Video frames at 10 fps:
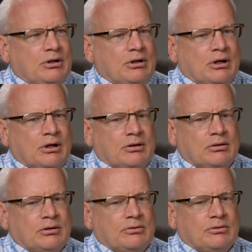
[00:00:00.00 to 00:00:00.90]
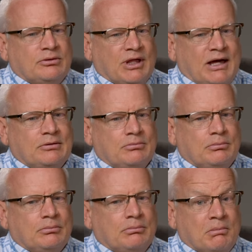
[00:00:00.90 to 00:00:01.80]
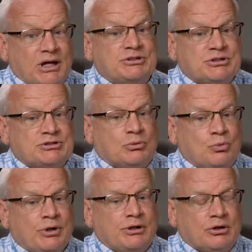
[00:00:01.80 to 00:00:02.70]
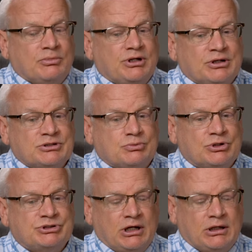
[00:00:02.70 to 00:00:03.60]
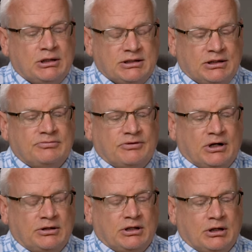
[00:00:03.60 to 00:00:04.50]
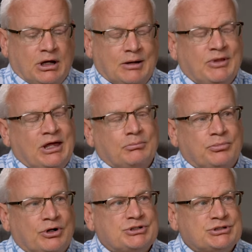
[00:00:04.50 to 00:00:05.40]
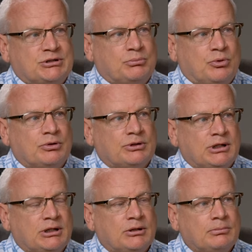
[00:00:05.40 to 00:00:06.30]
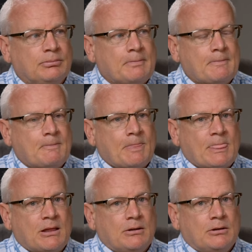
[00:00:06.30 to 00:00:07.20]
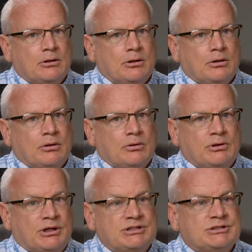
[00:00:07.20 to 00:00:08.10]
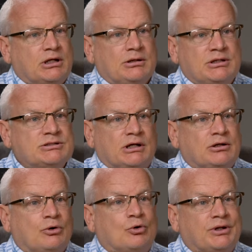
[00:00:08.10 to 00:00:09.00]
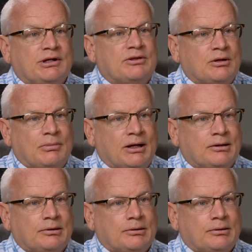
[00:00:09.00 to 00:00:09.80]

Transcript: Uh, that makes us a winner, because once I identify that I'm that precious and important to him, that he's not, he's not going to hold anything back,